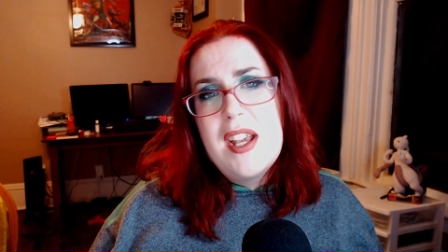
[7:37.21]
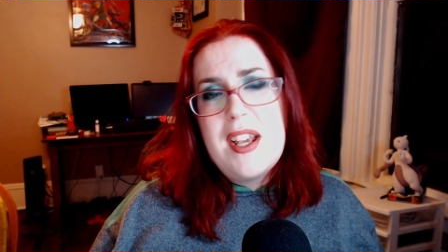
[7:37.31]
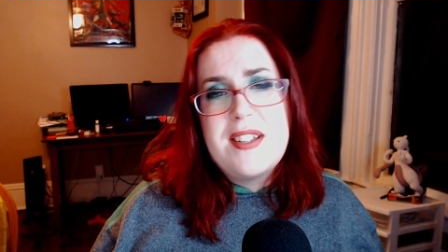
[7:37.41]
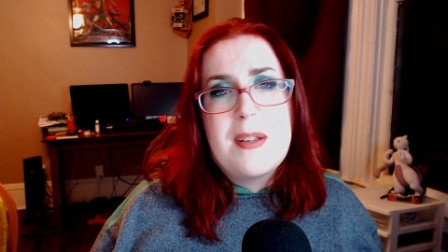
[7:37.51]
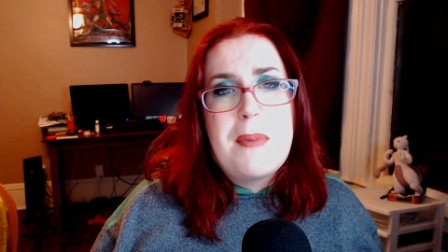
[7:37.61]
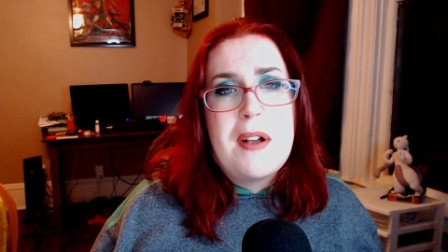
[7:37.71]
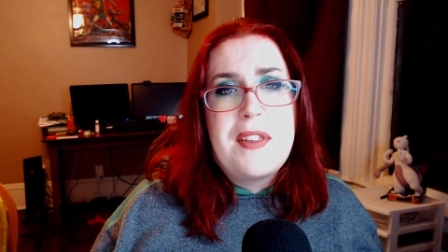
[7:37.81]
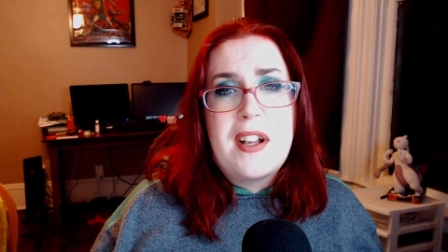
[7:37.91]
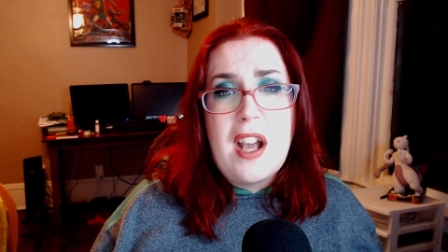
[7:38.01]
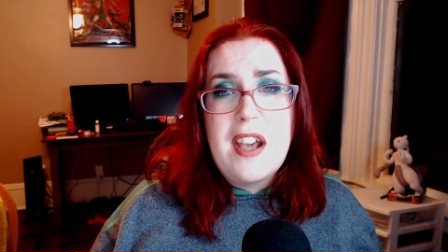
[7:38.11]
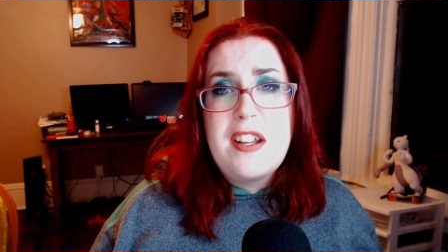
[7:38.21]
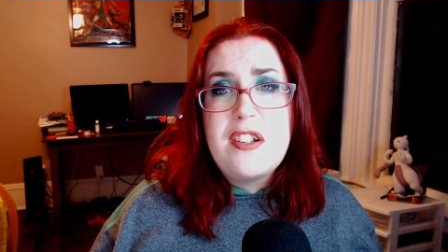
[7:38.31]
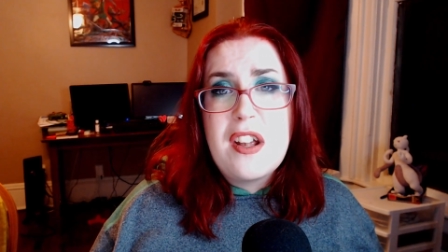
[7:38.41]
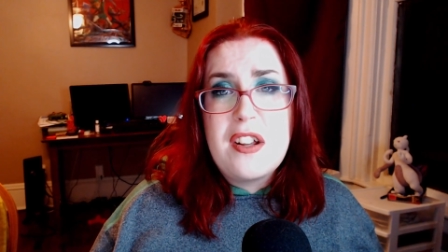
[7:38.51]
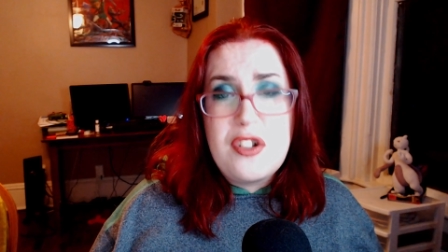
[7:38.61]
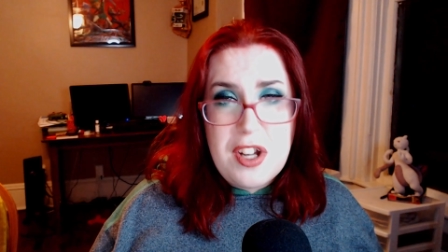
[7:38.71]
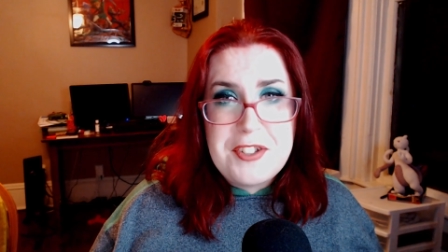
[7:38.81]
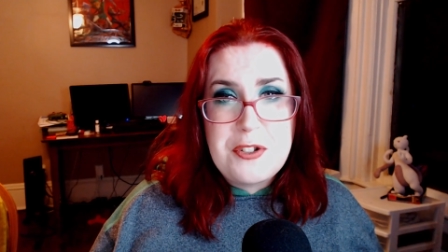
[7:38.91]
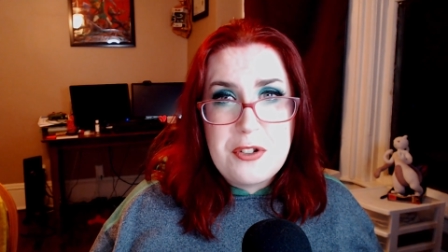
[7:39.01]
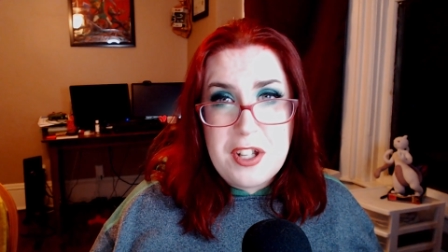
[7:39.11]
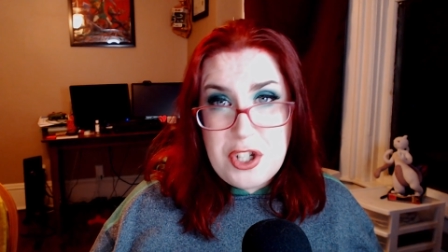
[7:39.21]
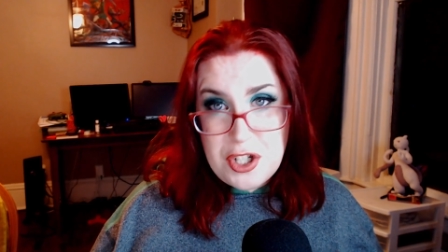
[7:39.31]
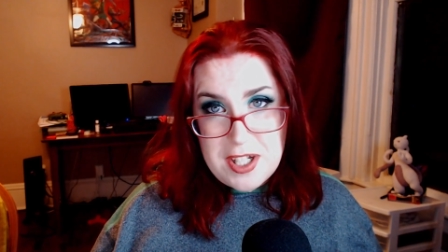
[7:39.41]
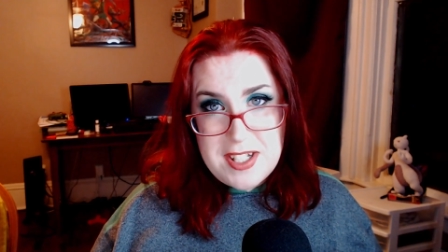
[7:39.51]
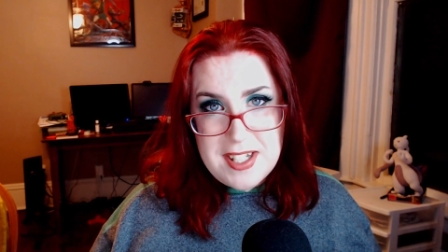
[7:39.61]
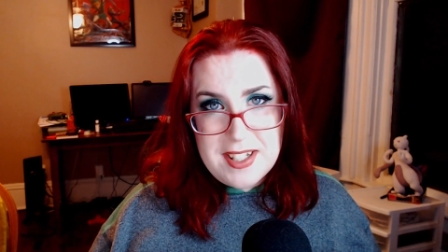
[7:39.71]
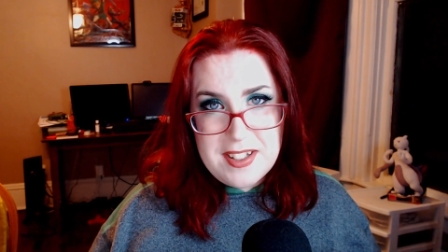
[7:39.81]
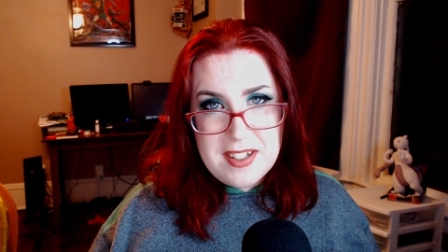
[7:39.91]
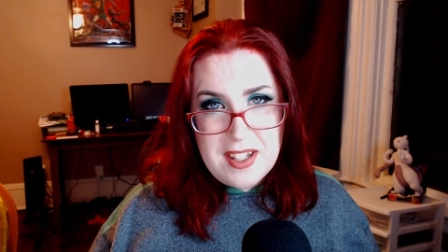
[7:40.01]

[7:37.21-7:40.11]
is about the kind gesture that she did,